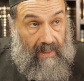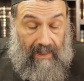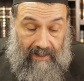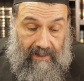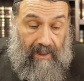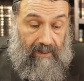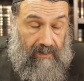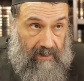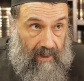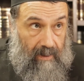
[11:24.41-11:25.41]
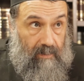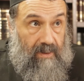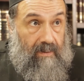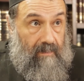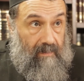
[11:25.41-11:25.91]
exact
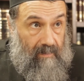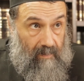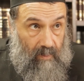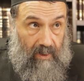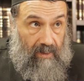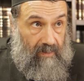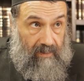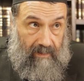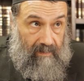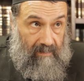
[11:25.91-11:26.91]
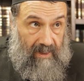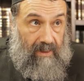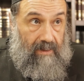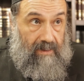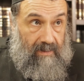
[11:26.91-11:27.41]
times with
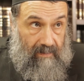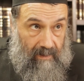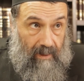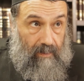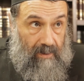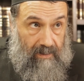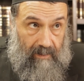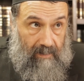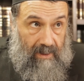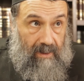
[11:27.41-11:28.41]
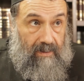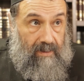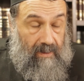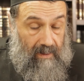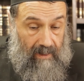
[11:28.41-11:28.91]
minutes, hours and minutes.